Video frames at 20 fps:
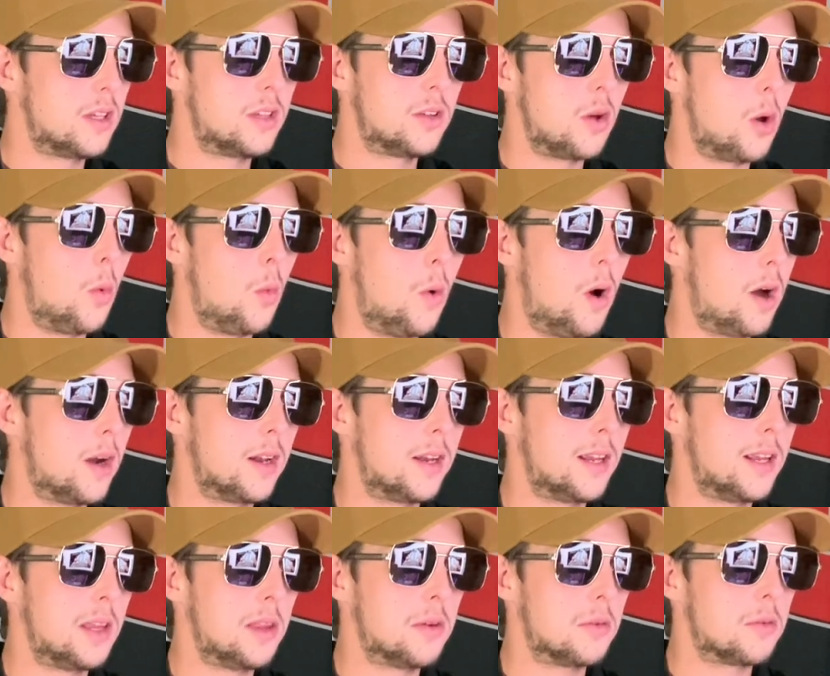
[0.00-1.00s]
don't want it
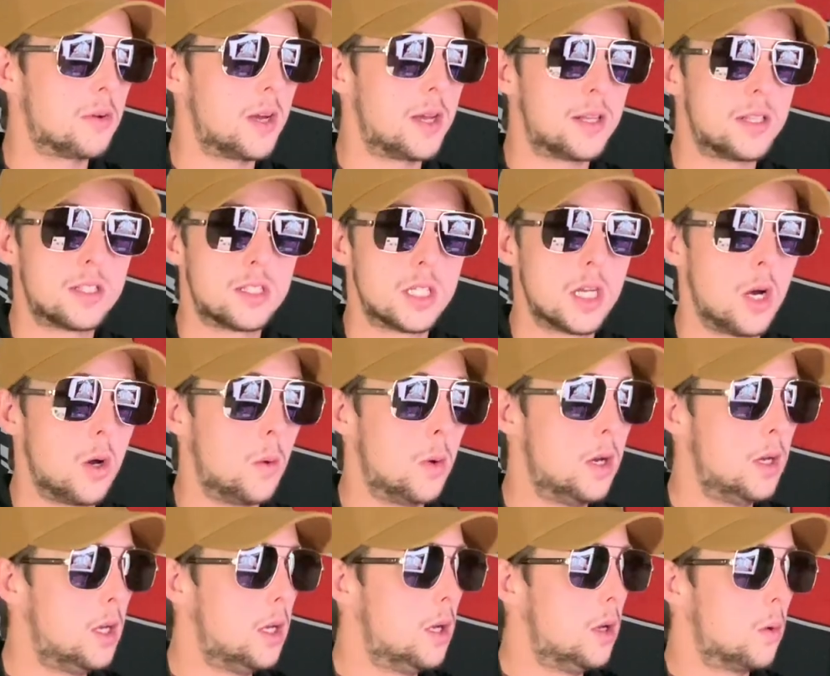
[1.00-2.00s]
either, right? So
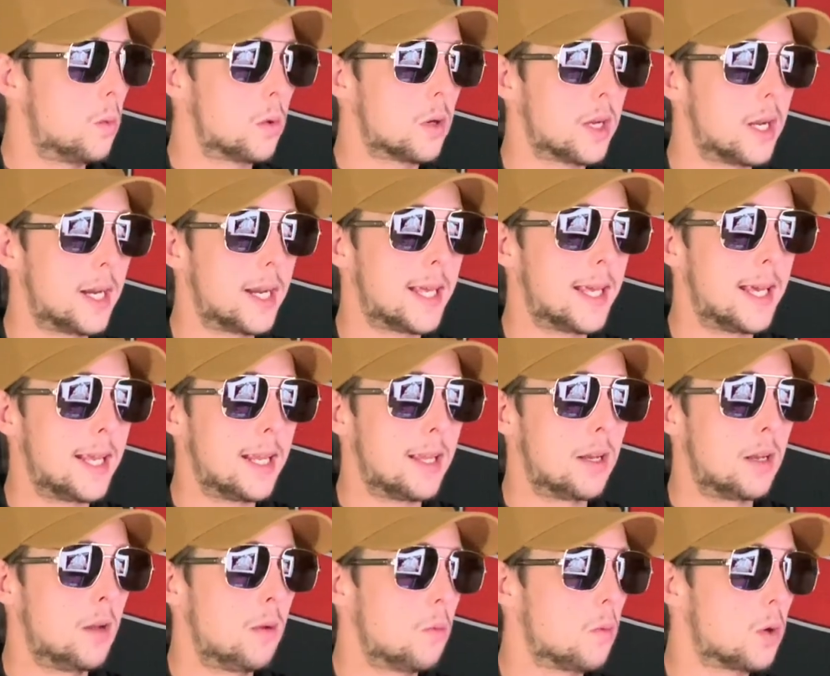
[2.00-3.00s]
we're going to get
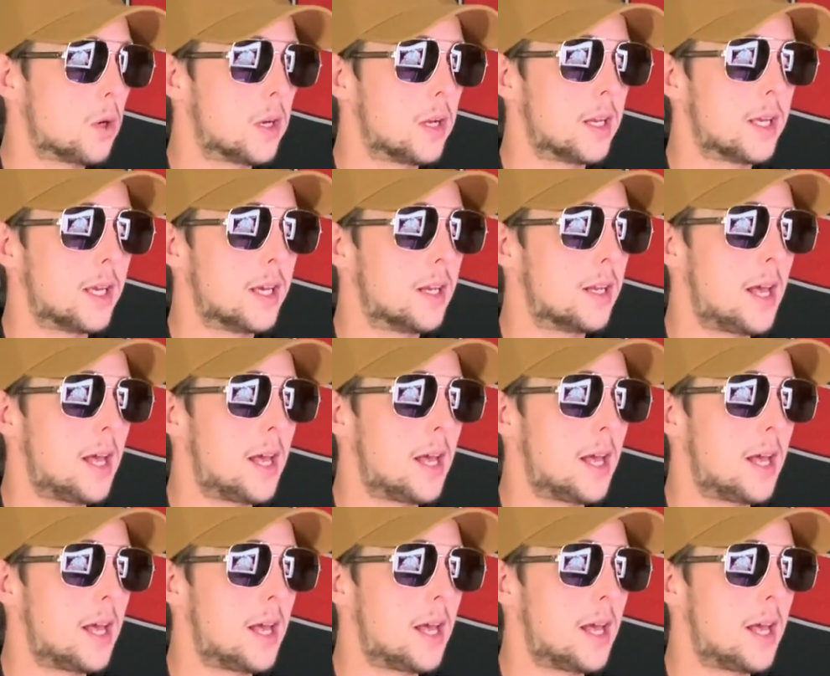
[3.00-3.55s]
it. We're going to get an